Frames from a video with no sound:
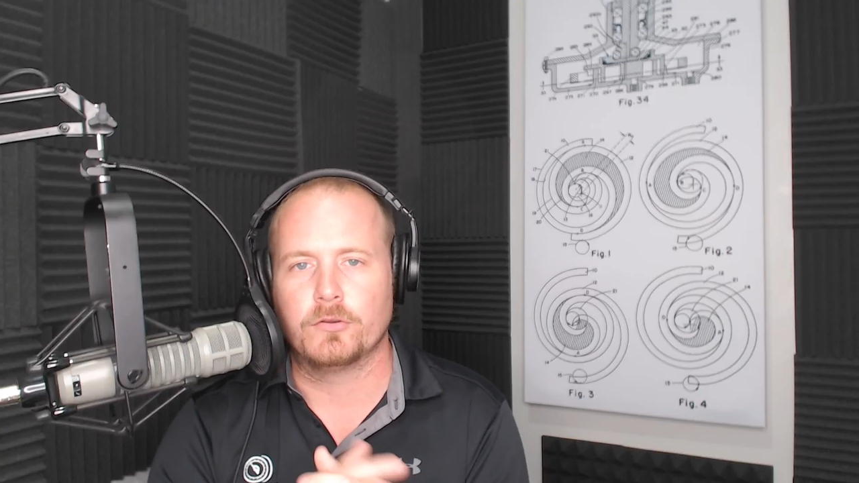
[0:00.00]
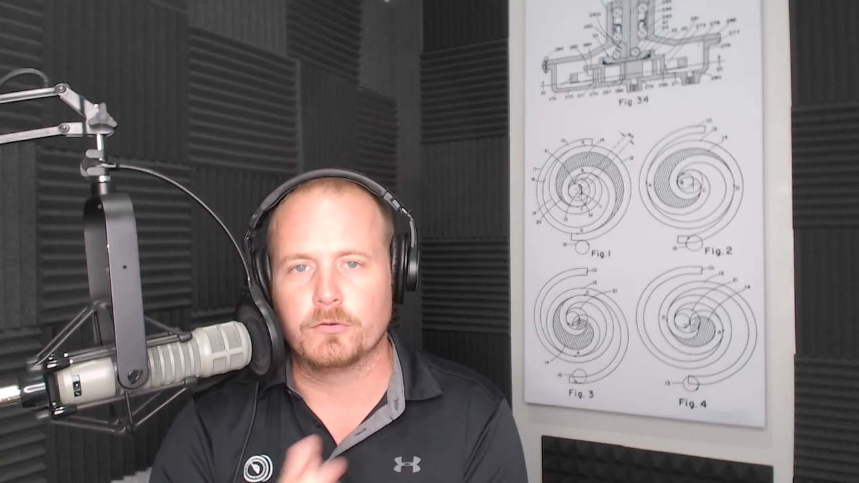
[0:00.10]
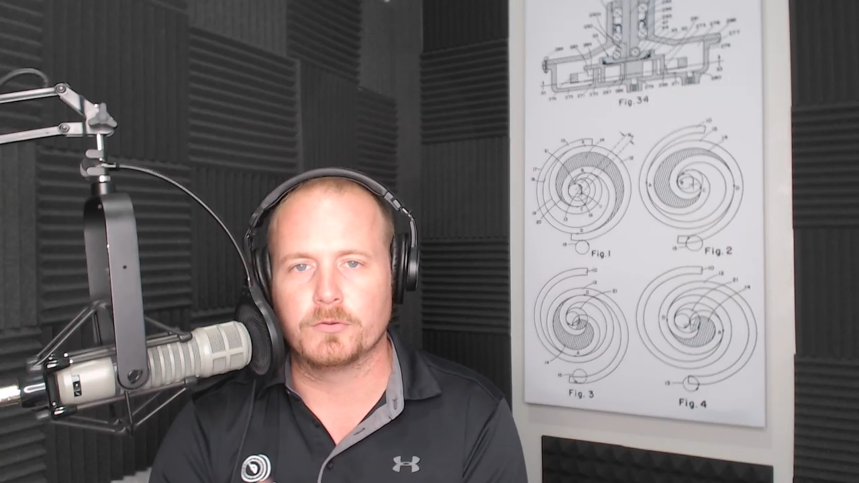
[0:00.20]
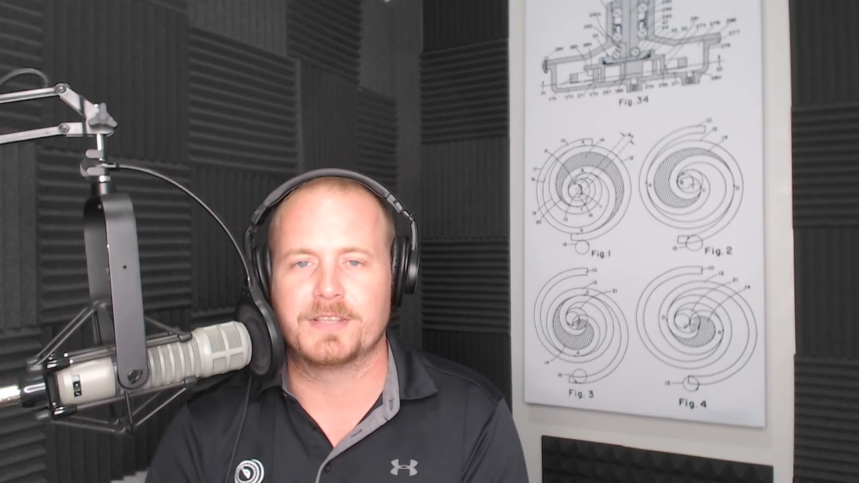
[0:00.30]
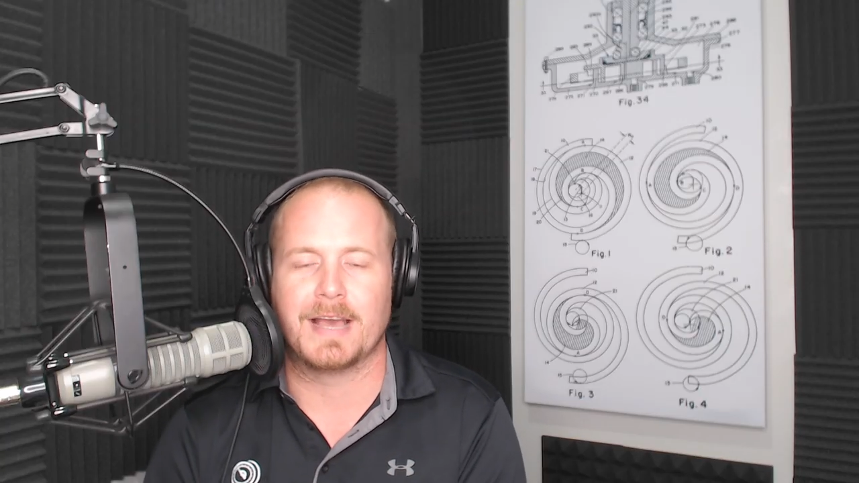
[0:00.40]

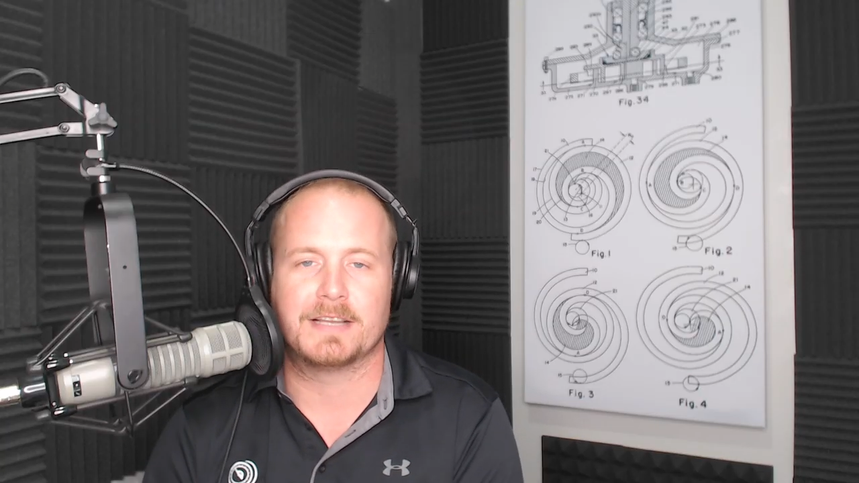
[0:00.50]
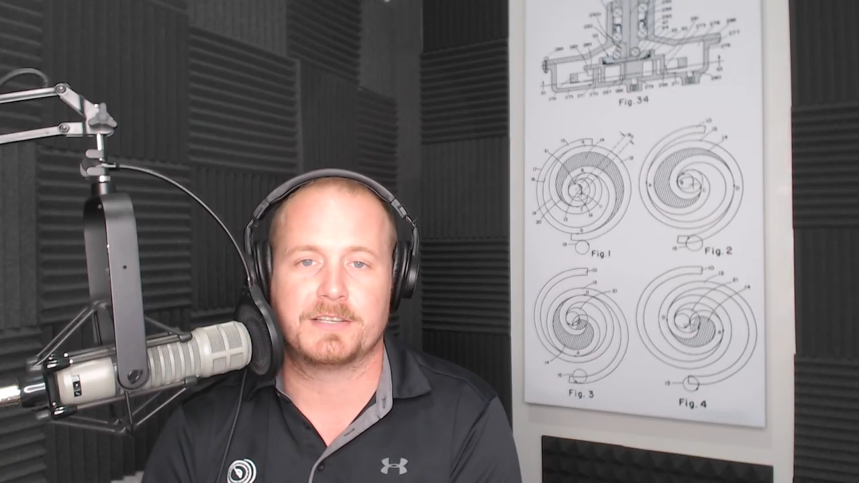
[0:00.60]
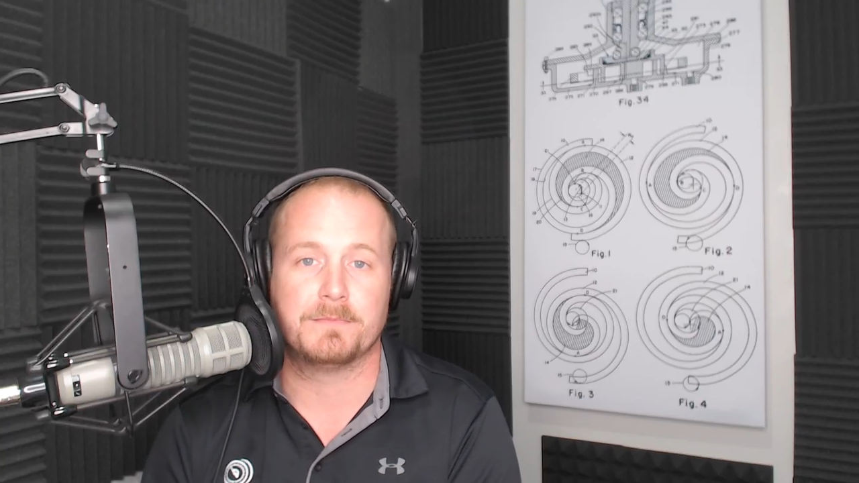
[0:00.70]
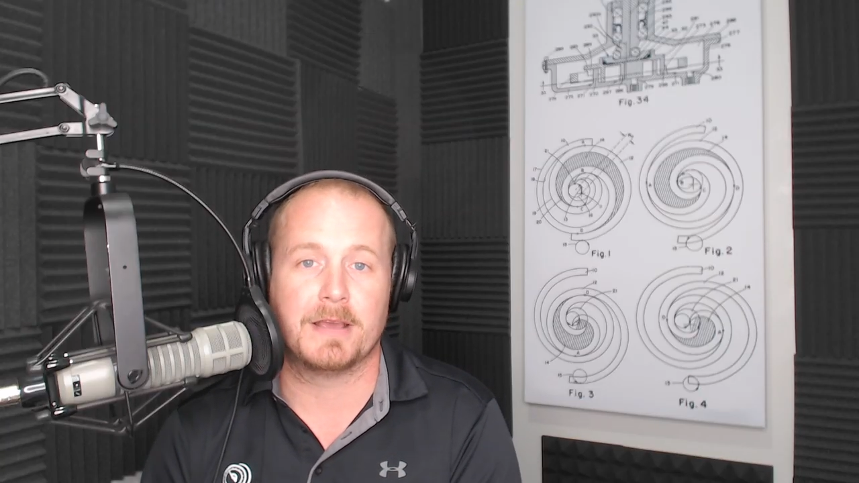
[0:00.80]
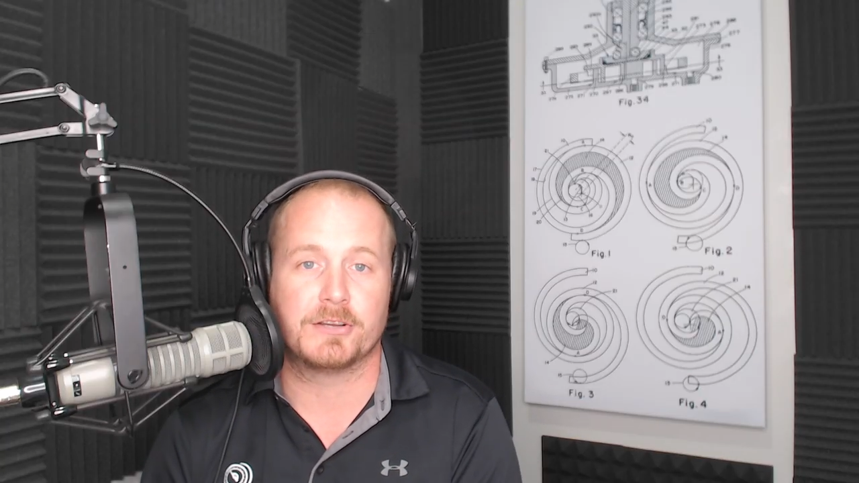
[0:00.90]
use that
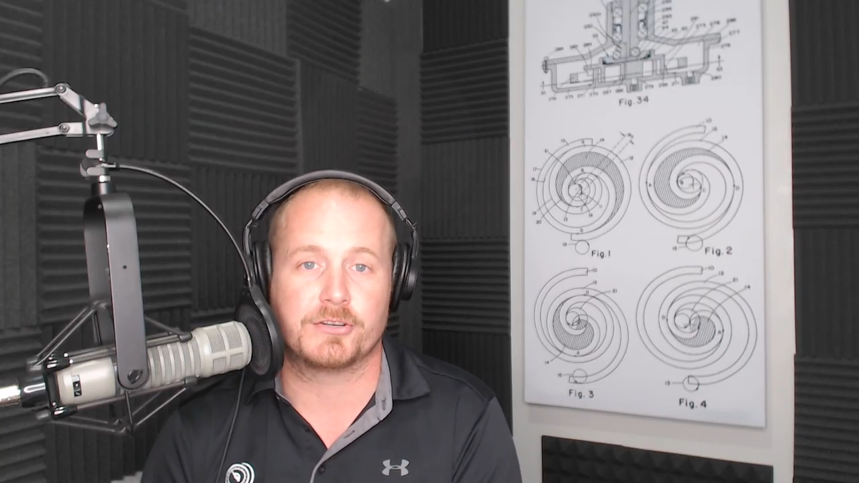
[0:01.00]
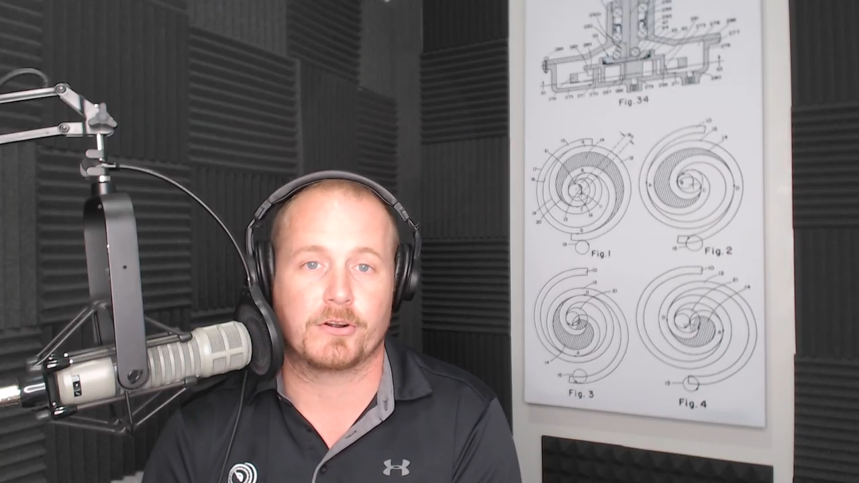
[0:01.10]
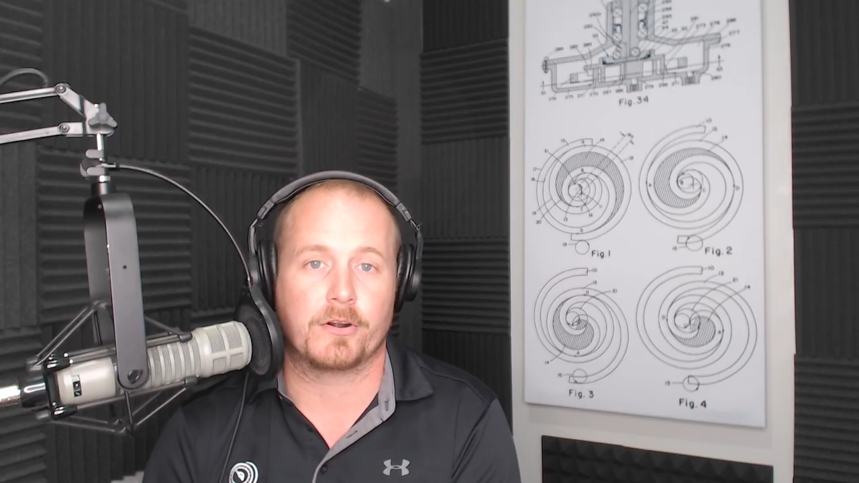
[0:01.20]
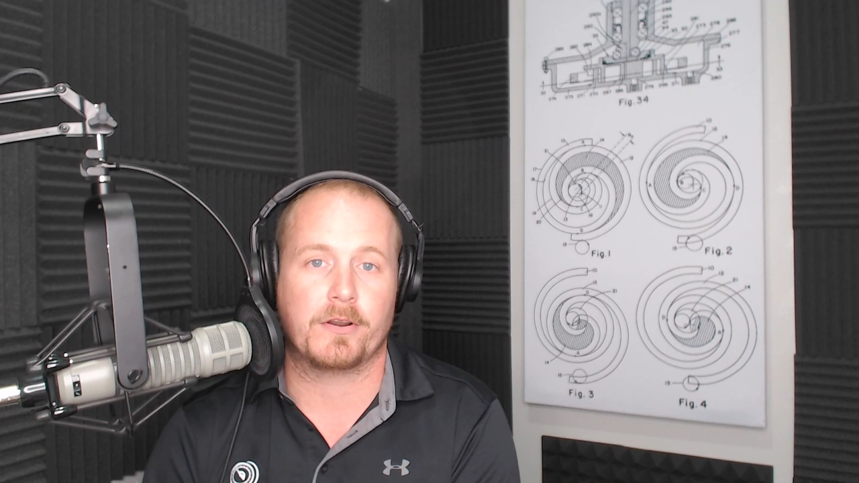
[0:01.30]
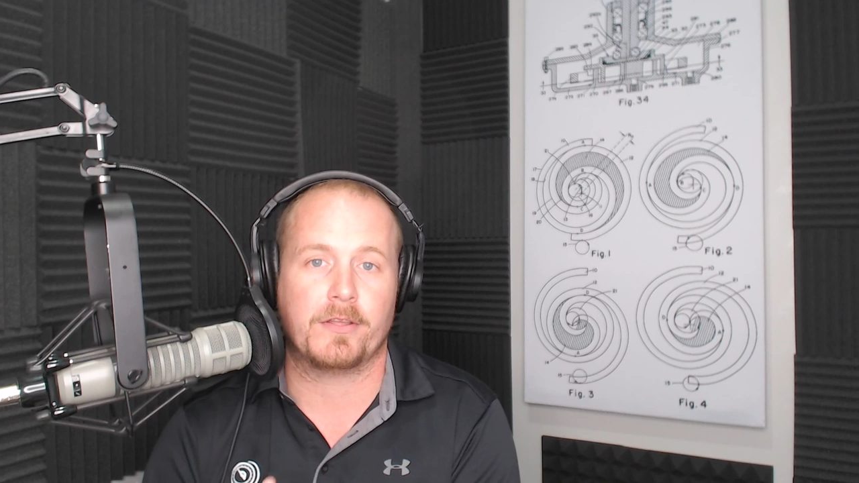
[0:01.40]
to
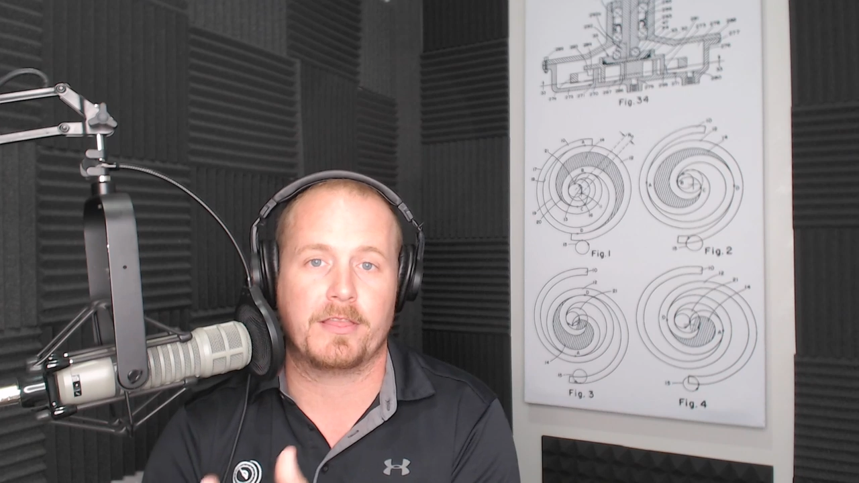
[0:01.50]
measure